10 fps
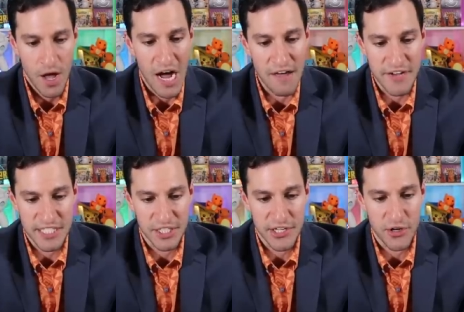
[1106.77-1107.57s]

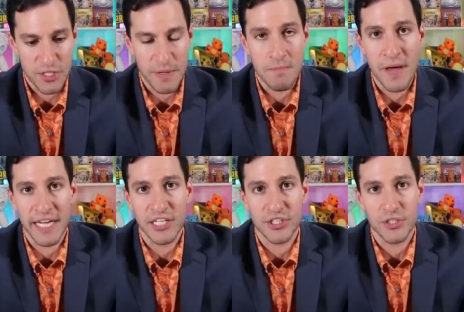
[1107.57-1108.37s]
Obviously, there's been
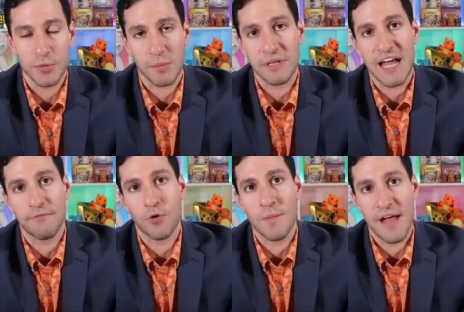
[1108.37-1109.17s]
many issues with the
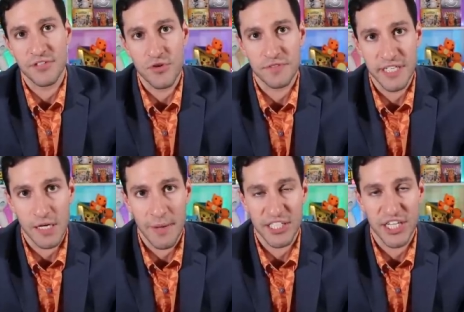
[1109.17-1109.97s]
platform as you've seen on my